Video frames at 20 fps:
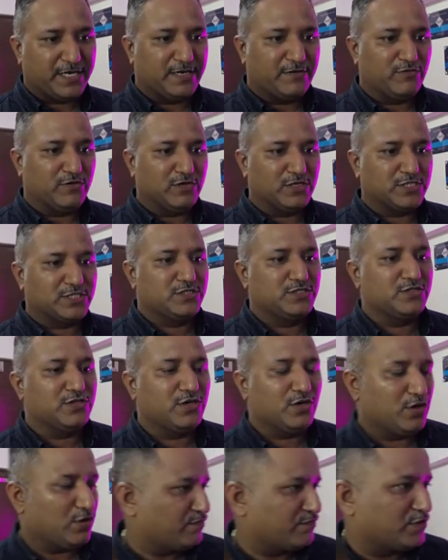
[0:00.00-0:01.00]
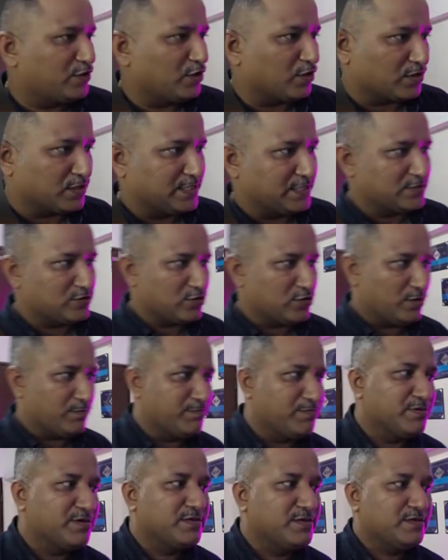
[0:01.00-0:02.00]
version of Docker Desktop
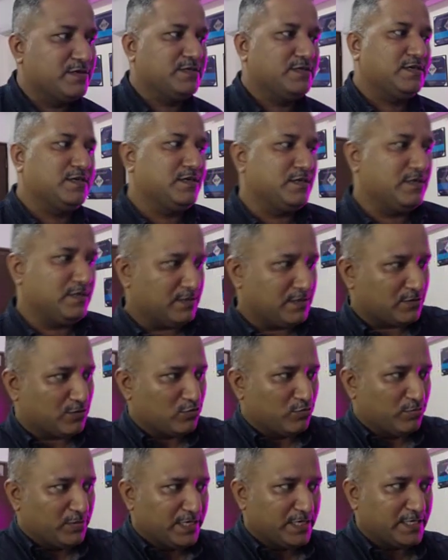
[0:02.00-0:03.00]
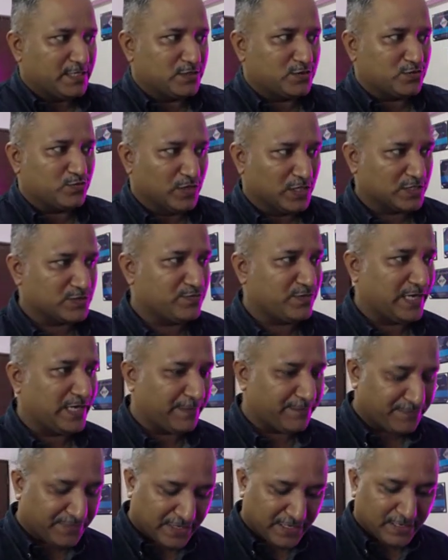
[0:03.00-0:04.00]
Kubernetes works fine.
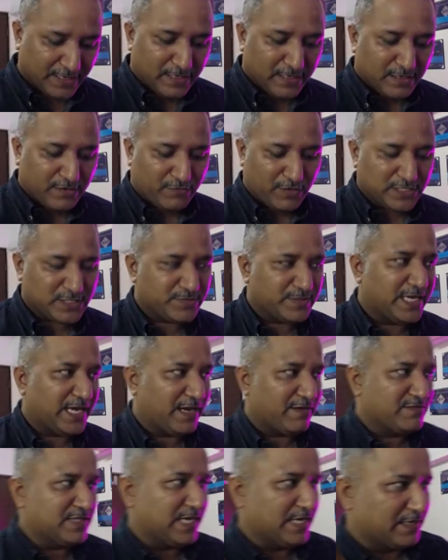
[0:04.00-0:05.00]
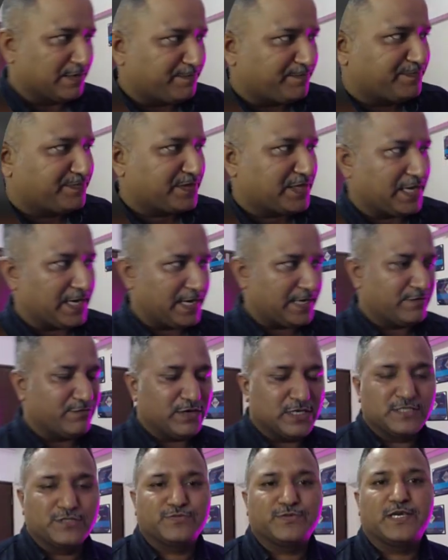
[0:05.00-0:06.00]
Once we have that, and
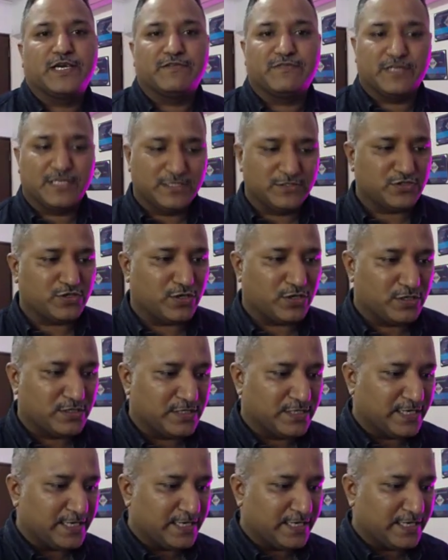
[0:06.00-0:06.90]
once we have installed the